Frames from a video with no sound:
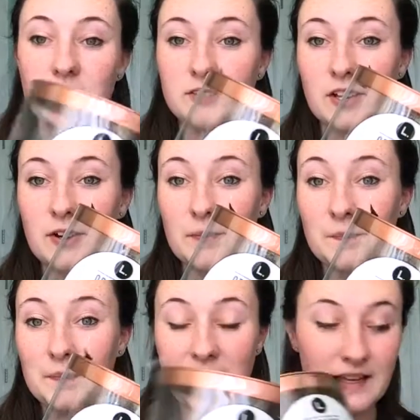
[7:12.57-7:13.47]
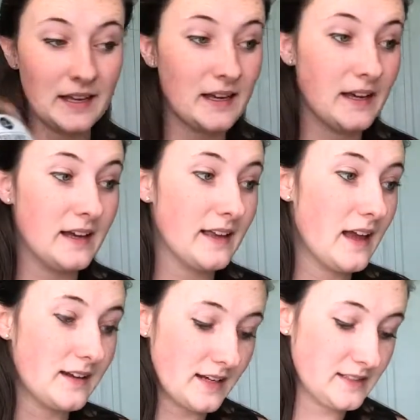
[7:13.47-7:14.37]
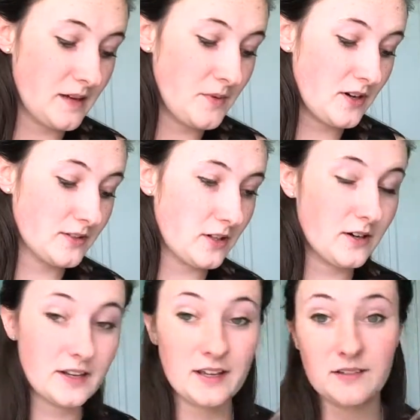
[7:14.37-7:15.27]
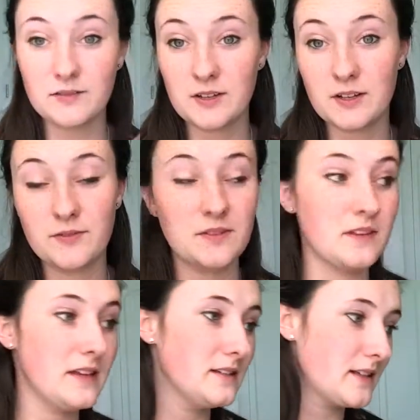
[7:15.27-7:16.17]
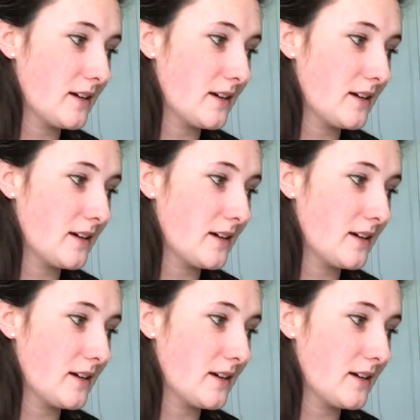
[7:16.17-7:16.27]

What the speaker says: so yeah, next time you're at Target, look for these.